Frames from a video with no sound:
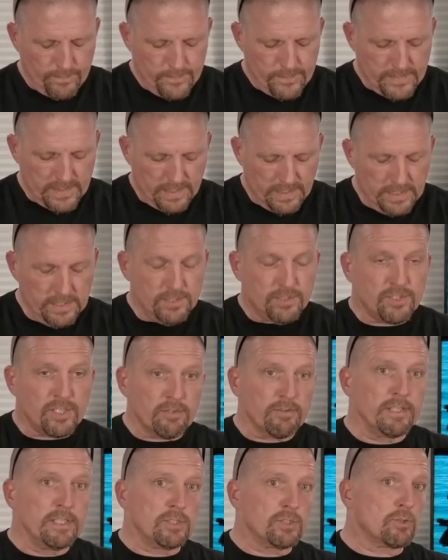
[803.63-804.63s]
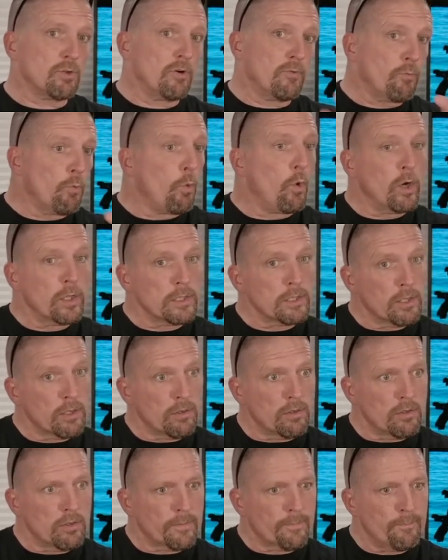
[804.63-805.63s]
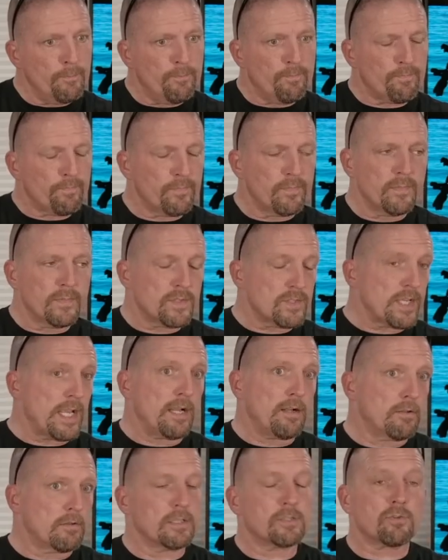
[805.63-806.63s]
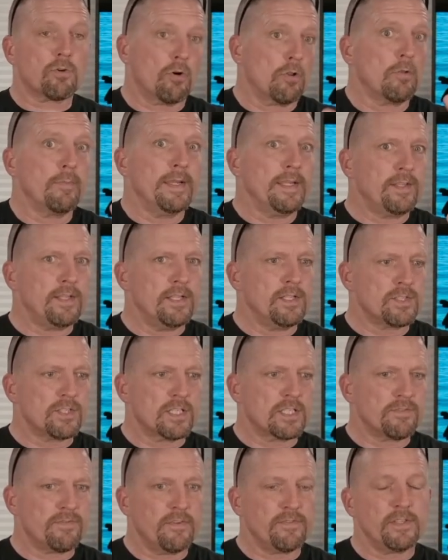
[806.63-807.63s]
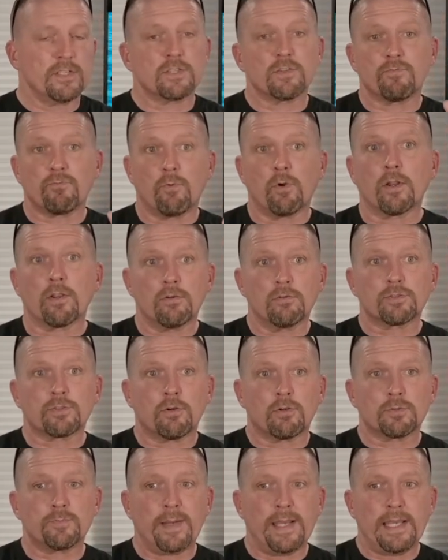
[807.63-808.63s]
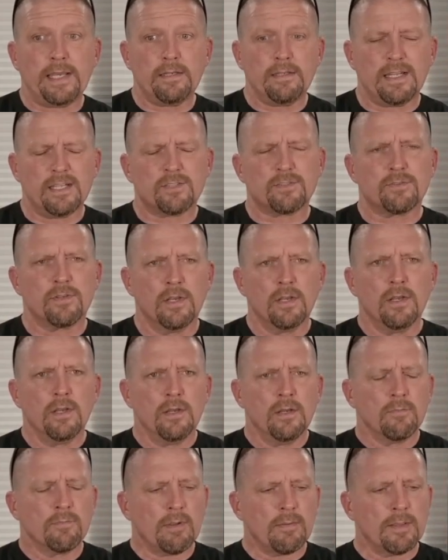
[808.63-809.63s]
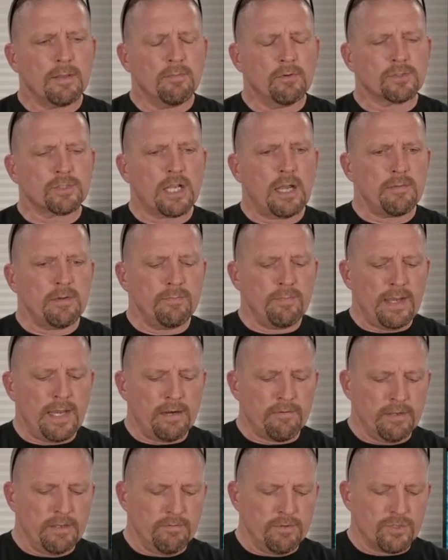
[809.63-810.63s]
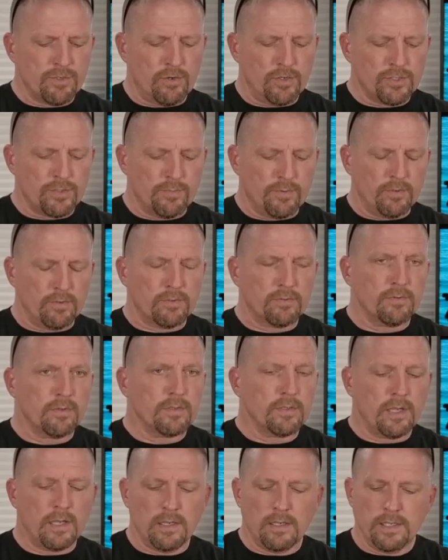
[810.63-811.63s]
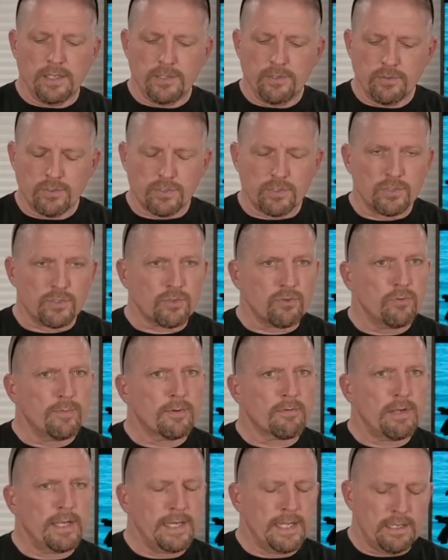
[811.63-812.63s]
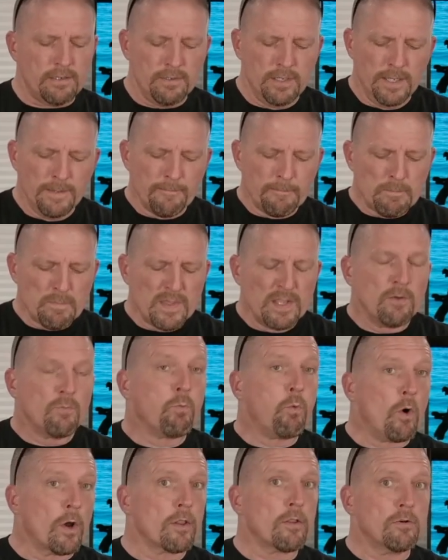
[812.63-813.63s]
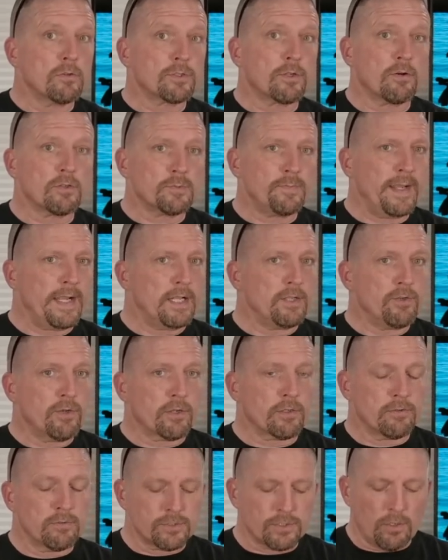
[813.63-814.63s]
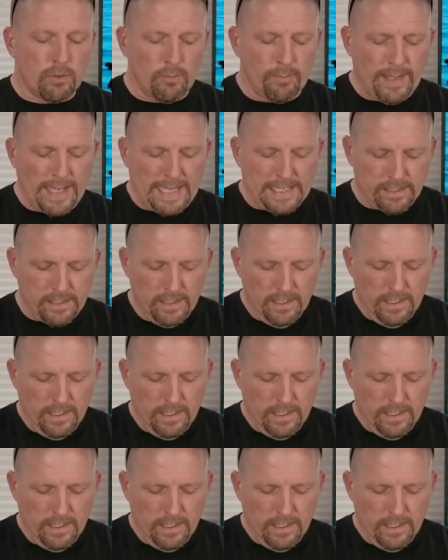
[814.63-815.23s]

in series, so if one little cell, let's call them 18650s, if one of those goes bad, that's probably the most common battery rechargeable in use in scuba right now. One of those goes bad, you could lose the whole pack.